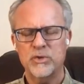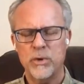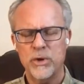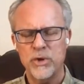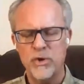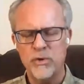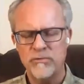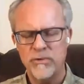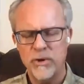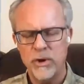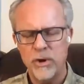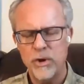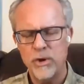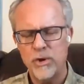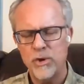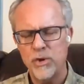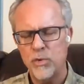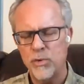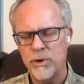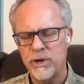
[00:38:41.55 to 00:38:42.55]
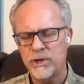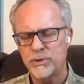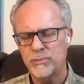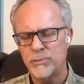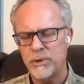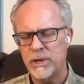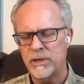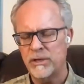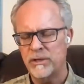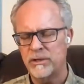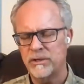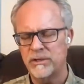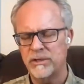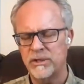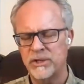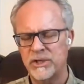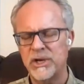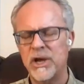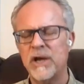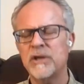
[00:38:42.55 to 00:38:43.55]
It's what you've always been,
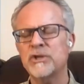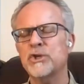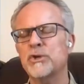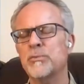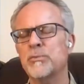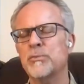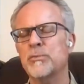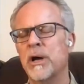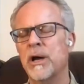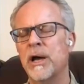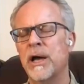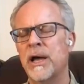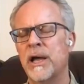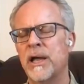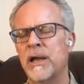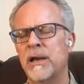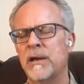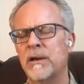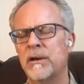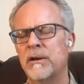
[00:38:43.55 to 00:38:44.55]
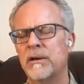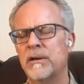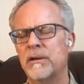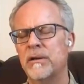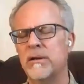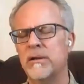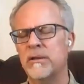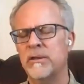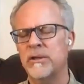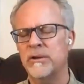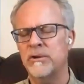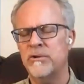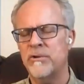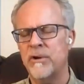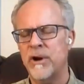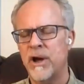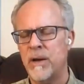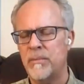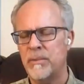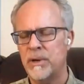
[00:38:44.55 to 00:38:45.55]
just behind the
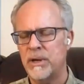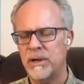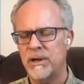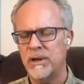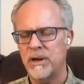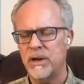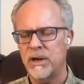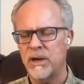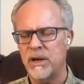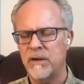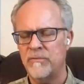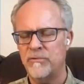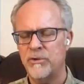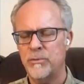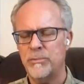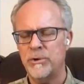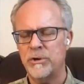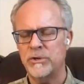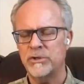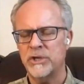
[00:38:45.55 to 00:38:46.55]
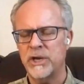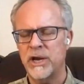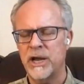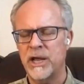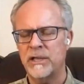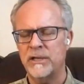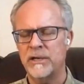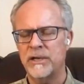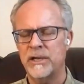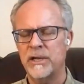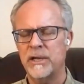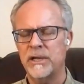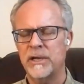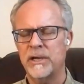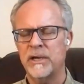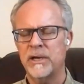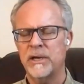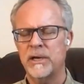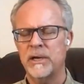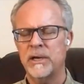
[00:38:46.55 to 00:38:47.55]
drama of the personality.